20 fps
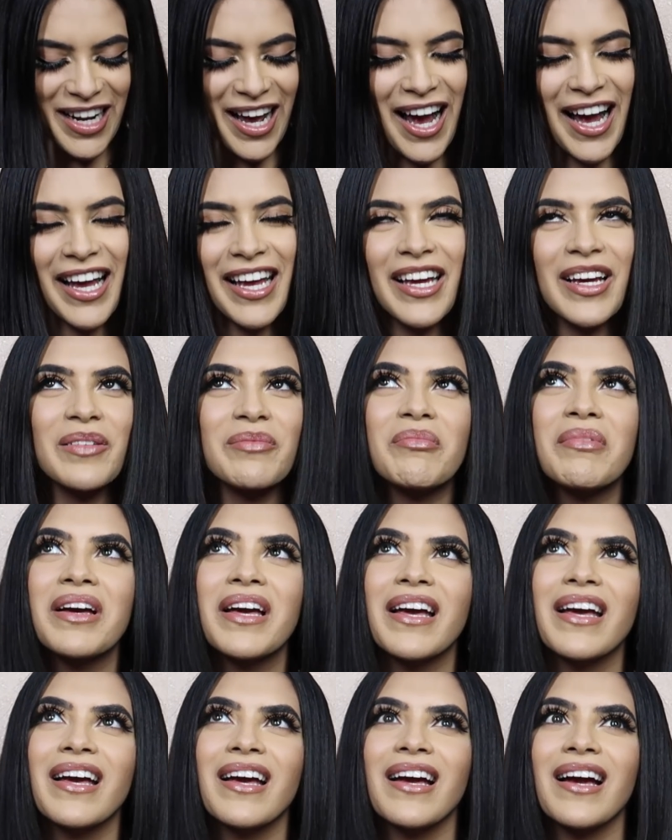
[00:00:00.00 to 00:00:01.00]
I
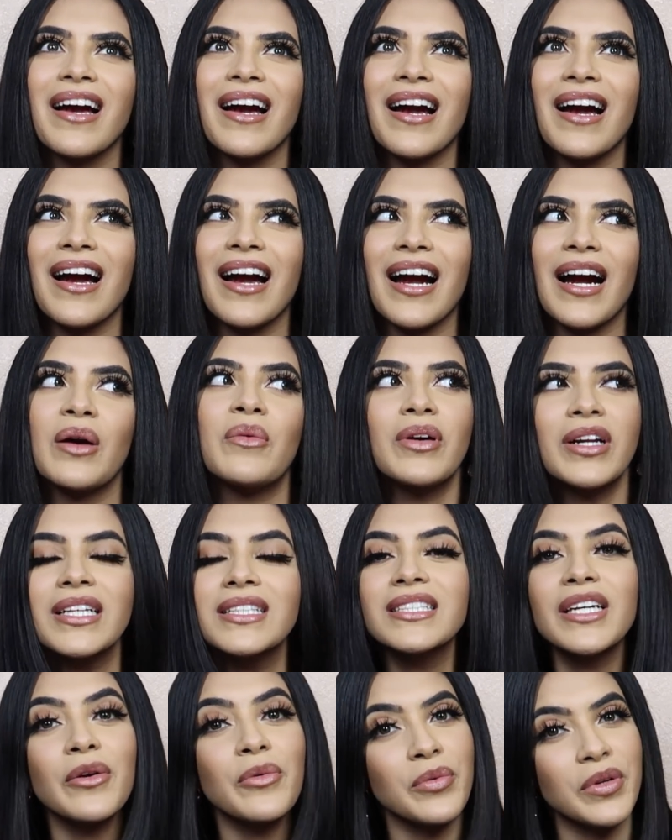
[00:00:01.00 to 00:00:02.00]
want
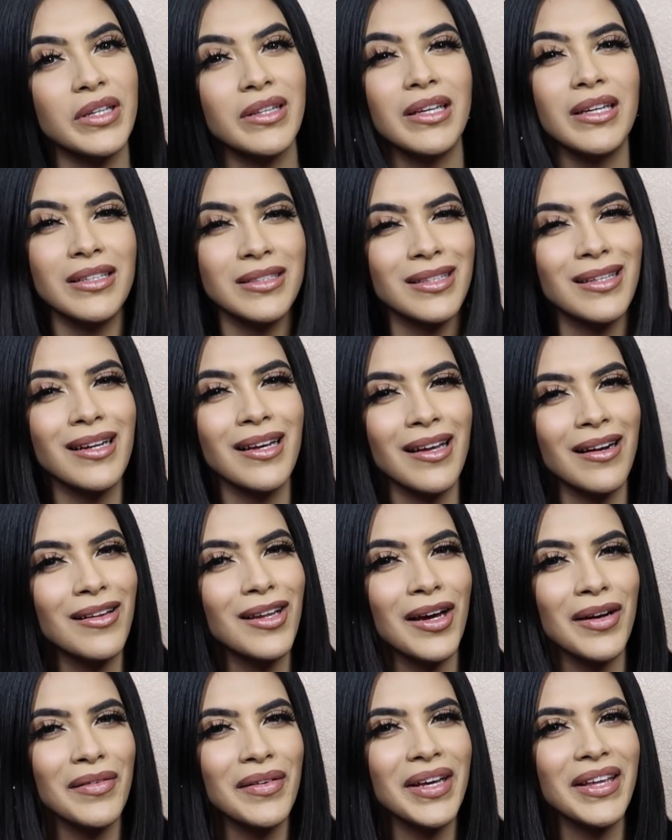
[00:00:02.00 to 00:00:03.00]
to say really easy to get
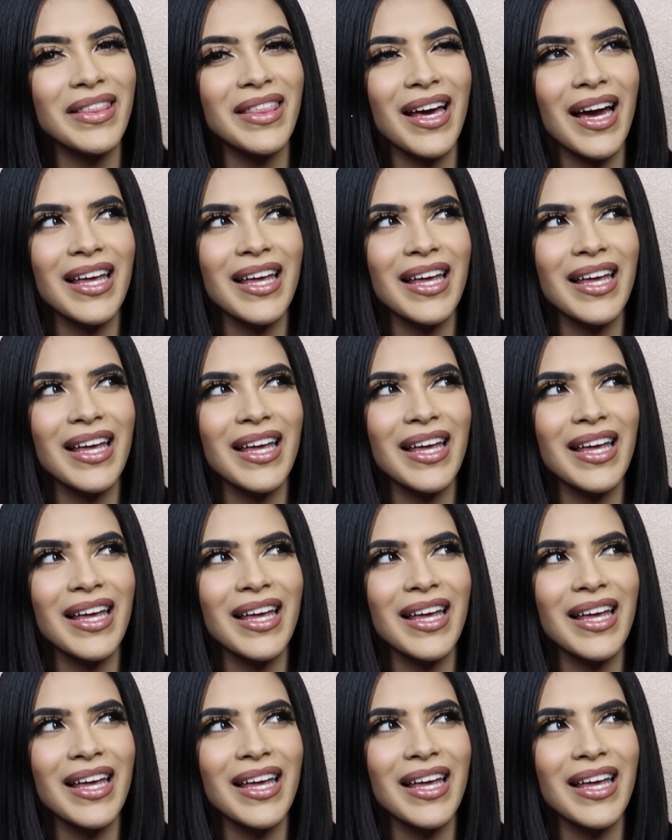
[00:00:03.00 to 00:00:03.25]
along with.